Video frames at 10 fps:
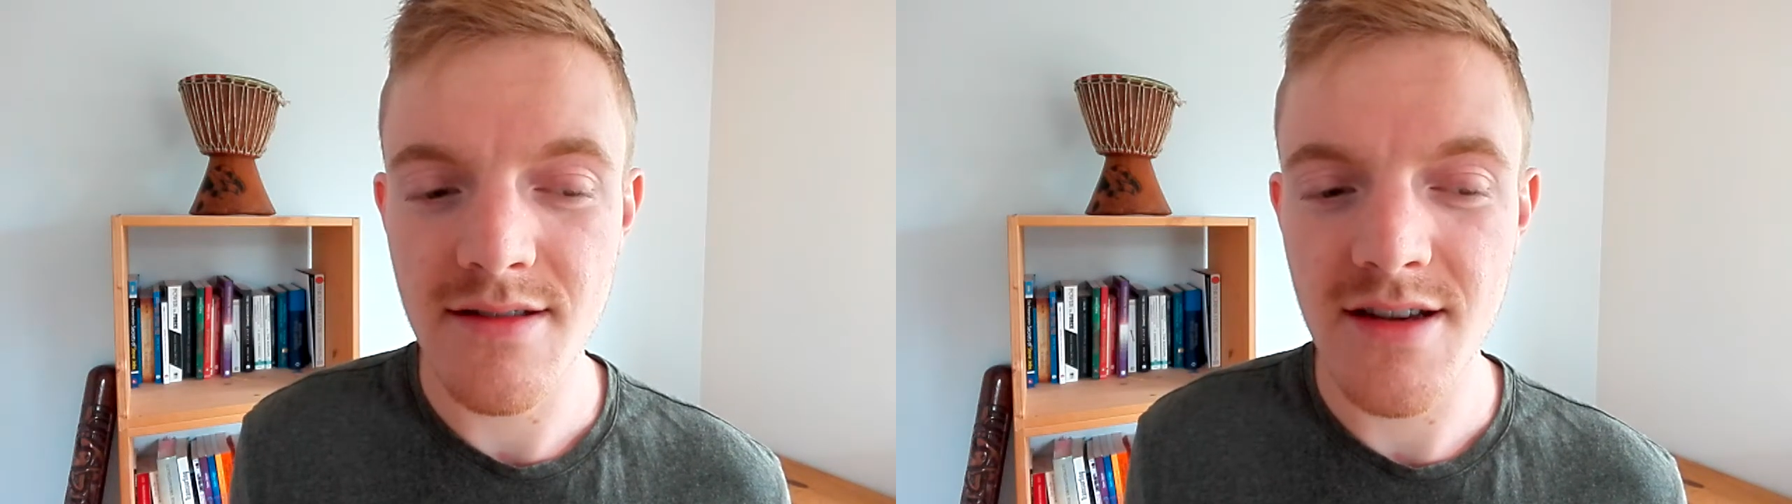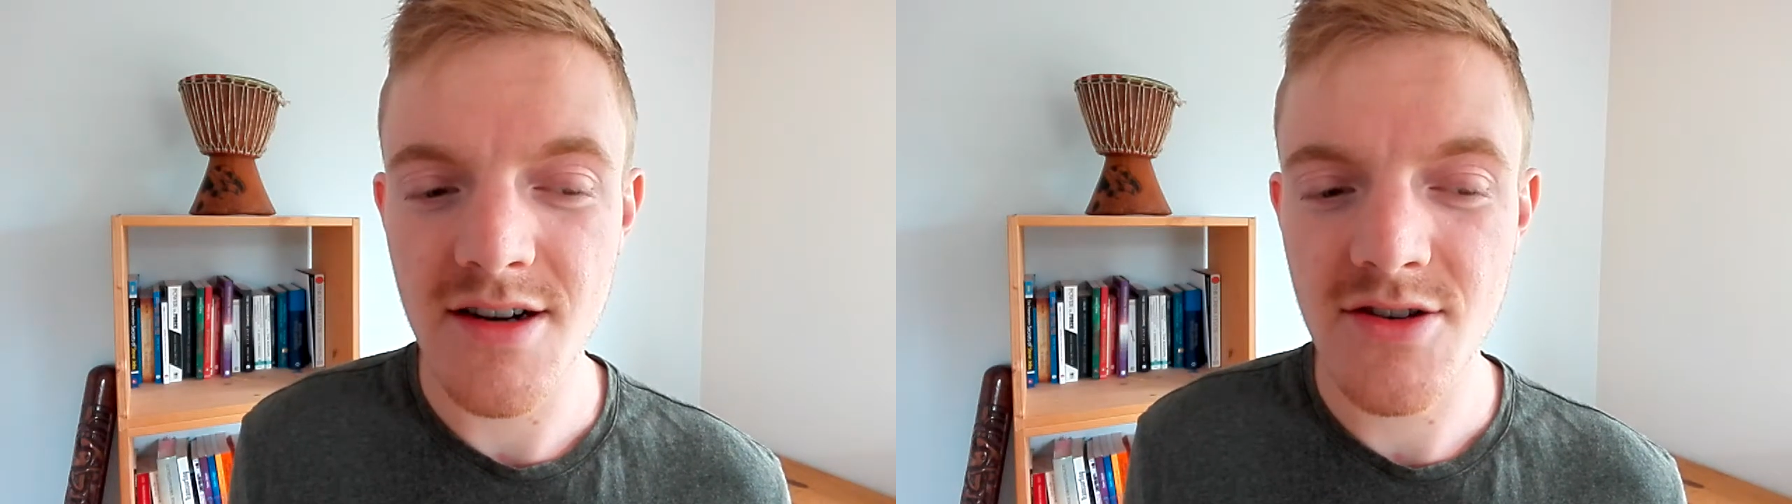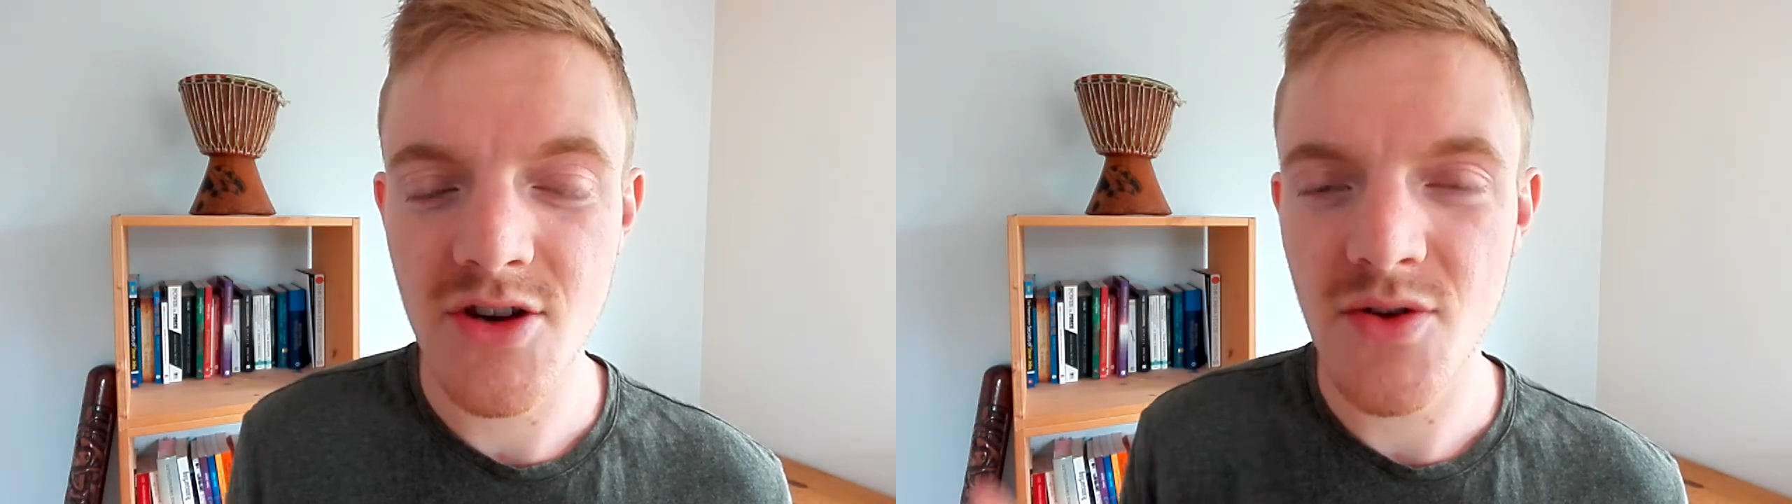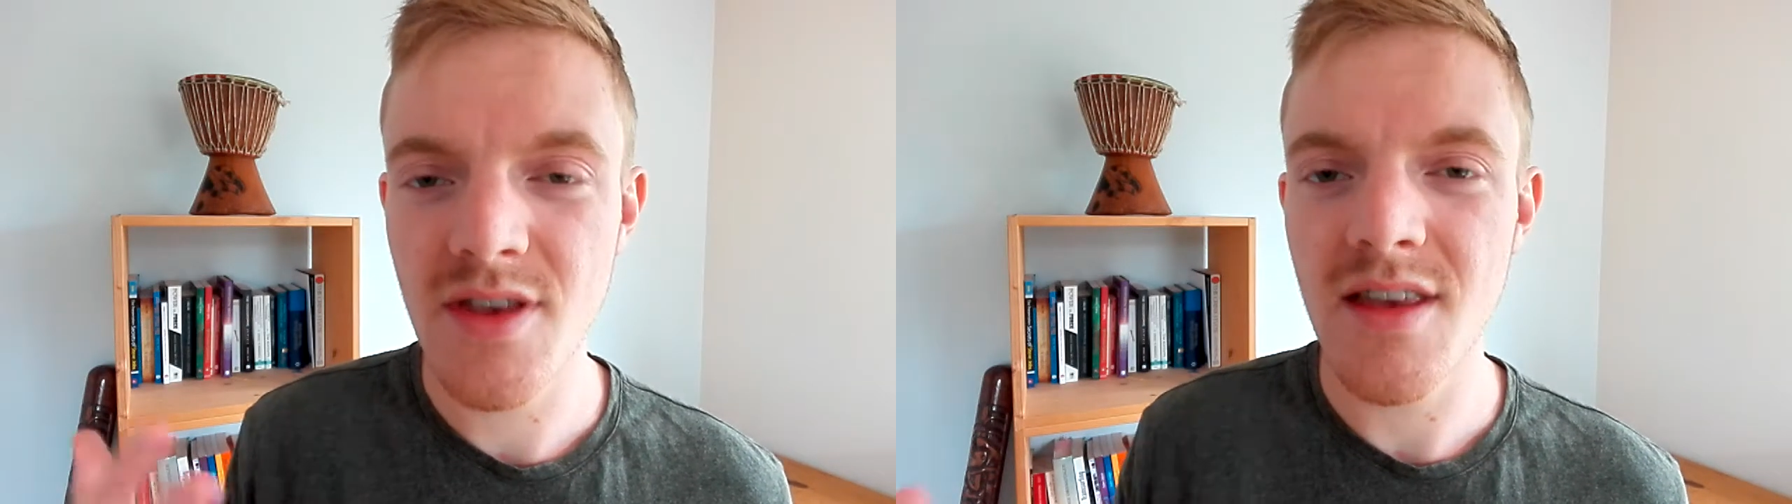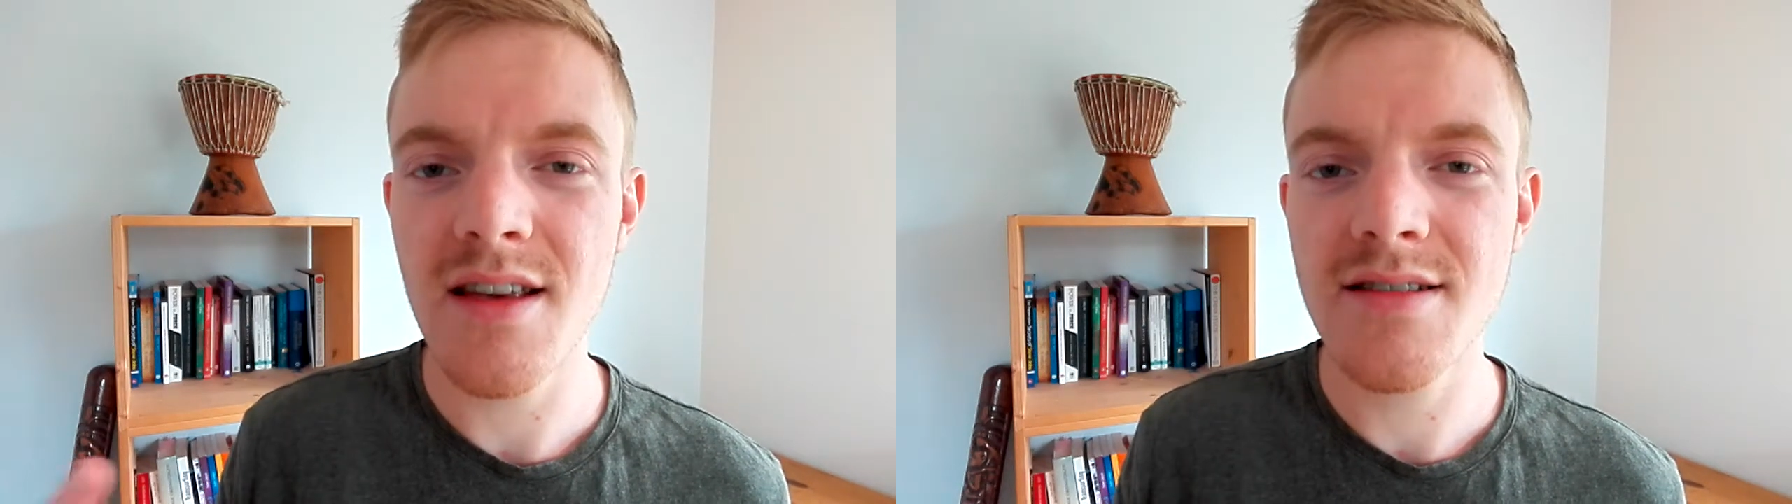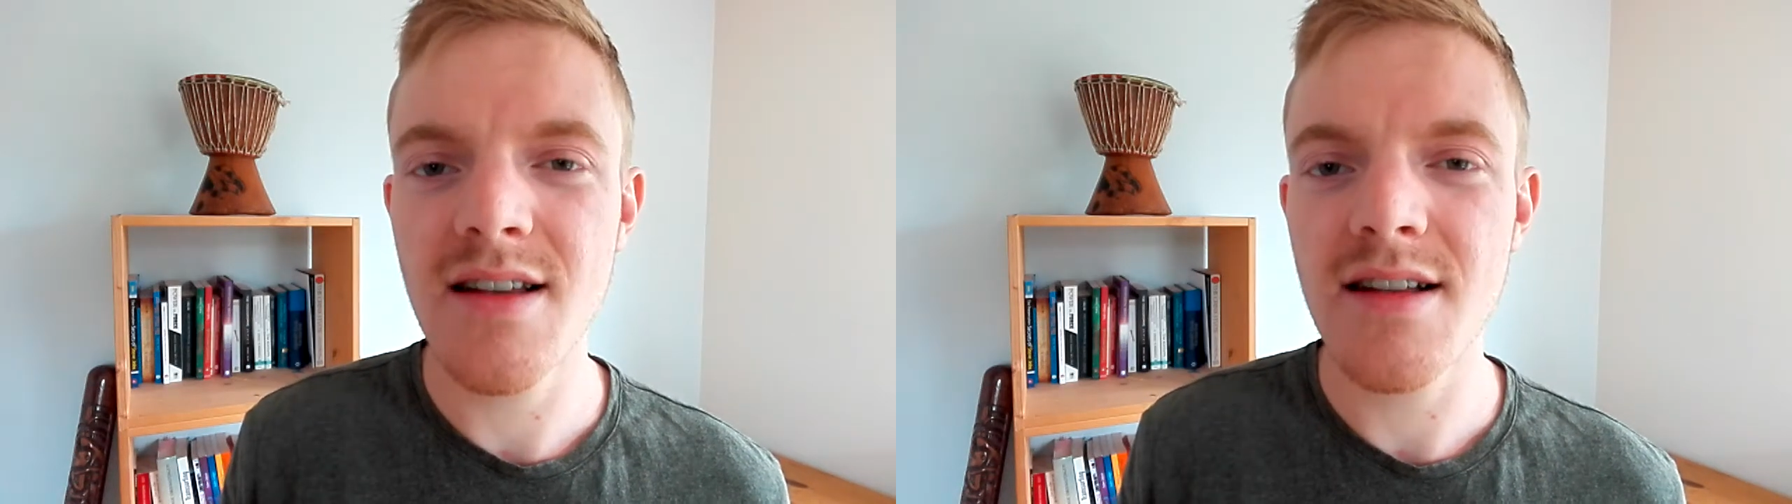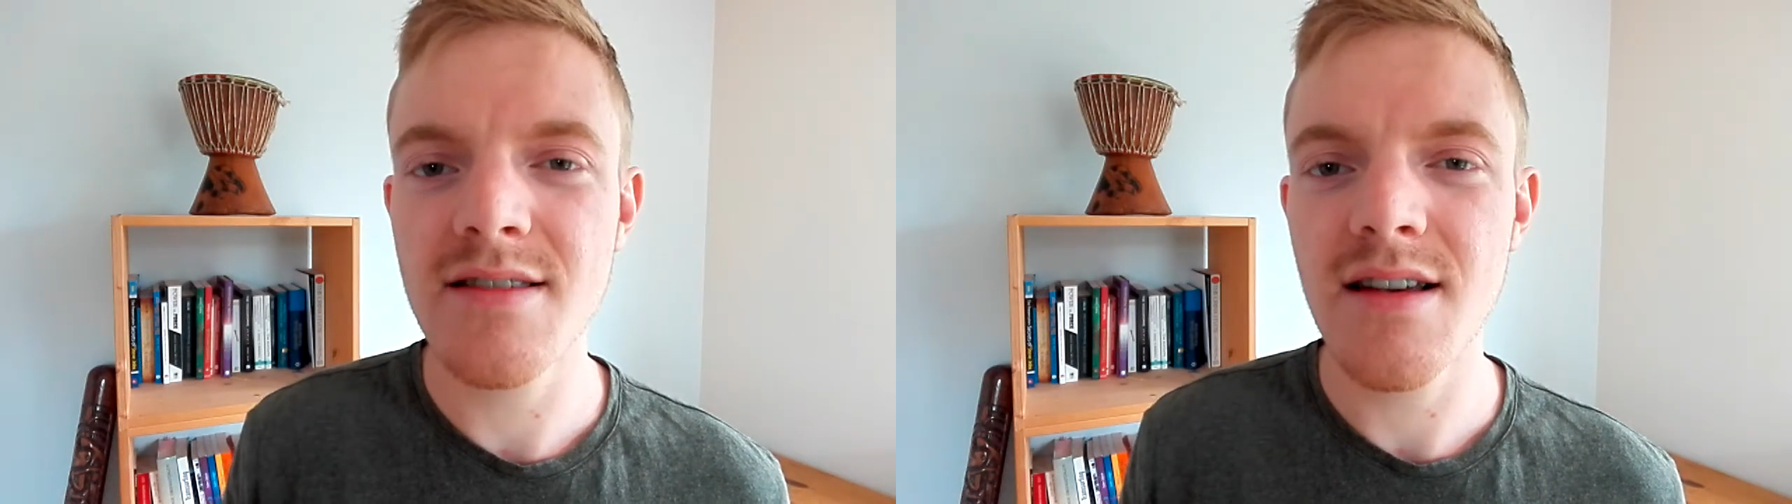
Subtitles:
are two things that